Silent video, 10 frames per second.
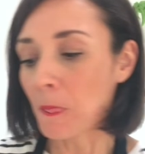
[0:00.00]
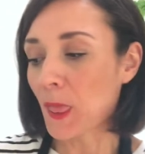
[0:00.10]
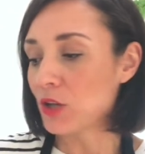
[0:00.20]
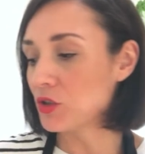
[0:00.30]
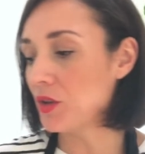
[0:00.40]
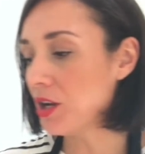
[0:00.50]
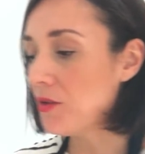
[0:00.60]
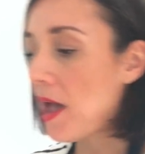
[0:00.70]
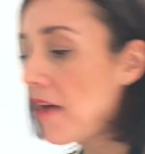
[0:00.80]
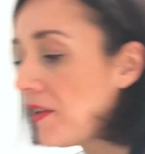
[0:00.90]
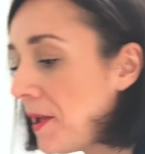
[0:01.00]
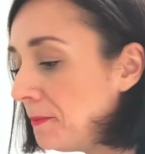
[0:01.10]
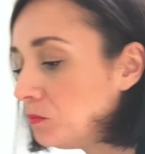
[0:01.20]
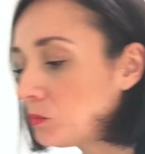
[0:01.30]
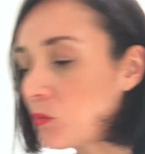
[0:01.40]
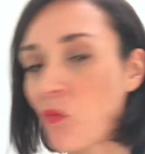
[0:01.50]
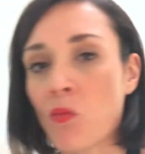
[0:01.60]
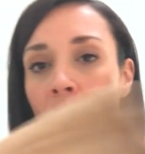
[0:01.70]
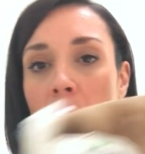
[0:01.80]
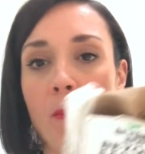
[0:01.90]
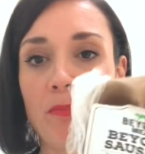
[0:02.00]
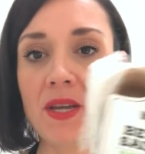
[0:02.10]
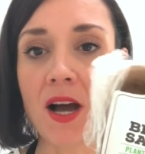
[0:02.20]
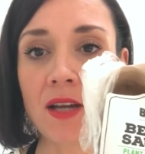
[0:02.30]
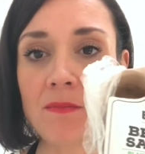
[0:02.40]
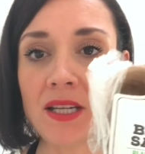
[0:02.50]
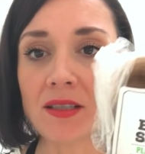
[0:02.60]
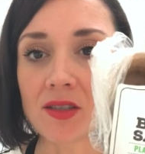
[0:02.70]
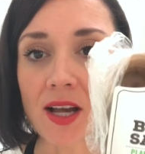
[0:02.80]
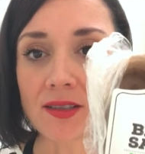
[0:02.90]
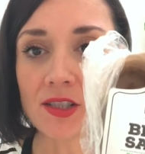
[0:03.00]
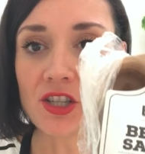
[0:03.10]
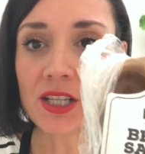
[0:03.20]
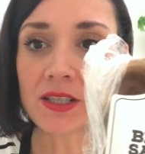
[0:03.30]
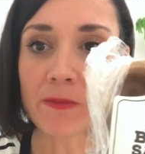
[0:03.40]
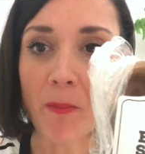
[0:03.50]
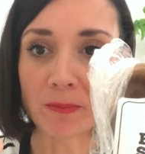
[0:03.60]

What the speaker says: So there you have it. Beyond Meat sausages,